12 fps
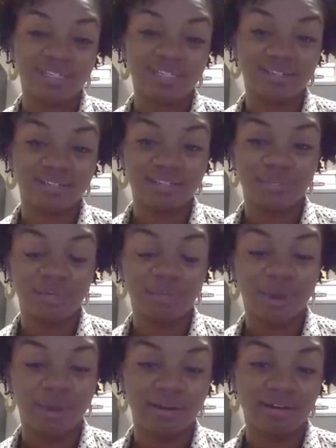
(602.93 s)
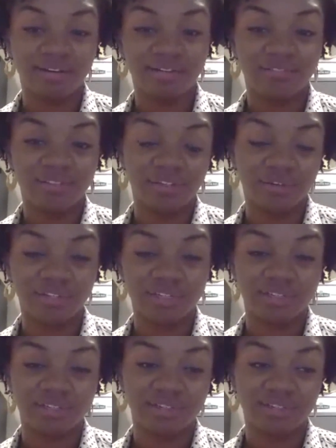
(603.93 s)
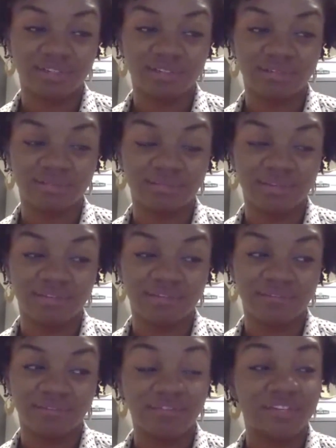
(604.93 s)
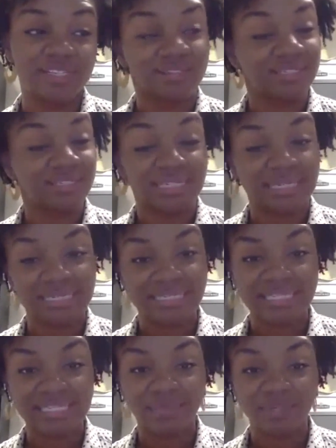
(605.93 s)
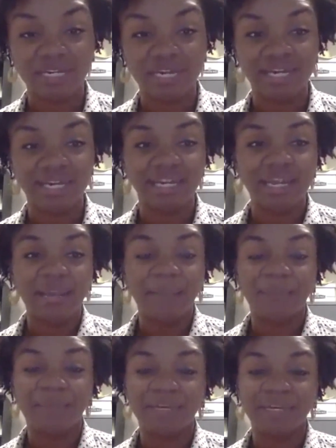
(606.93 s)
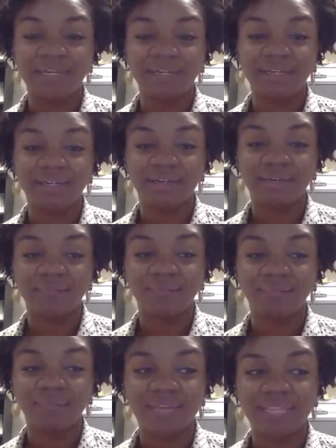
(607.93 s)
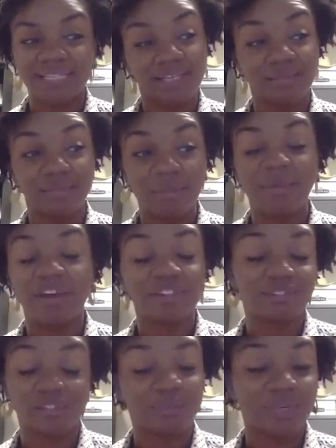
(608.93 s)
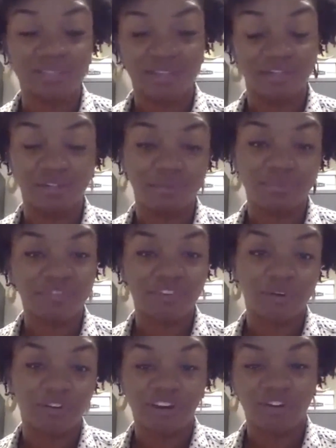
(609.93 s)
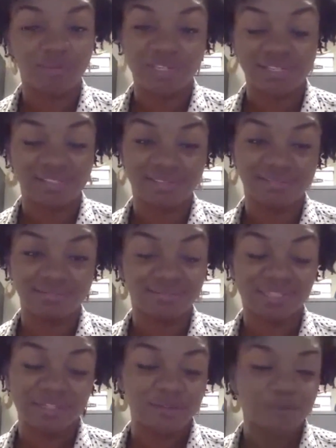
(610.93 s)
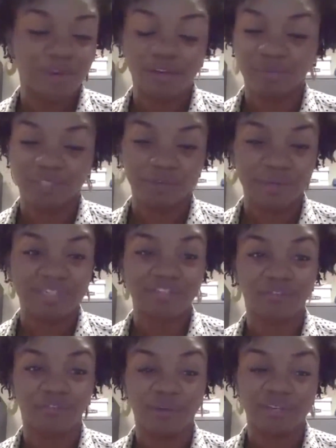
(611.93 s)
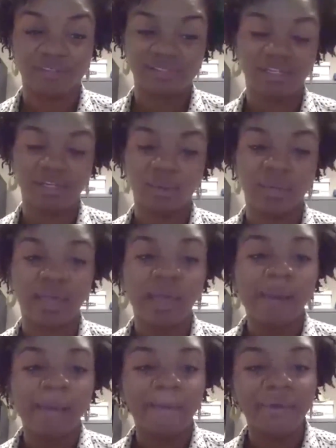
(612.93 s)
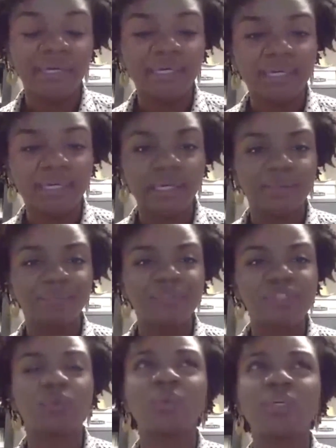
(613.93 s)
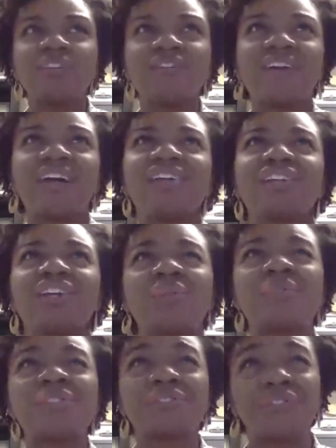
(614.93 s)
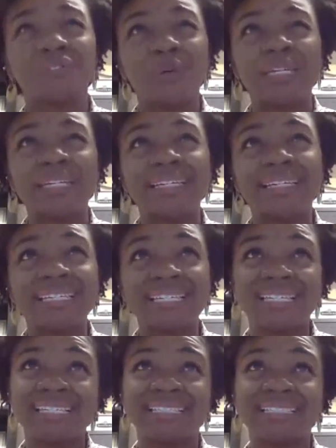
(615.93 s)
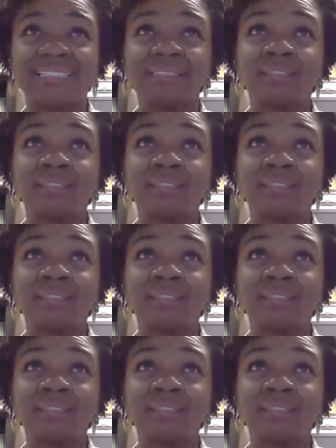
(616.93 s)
to be a part of, you know, of us digging into them or not. But I think it may also just be that, you know, the federal government doesn't really respond really great to FOIAs anyway. But so we filed our original FOIA in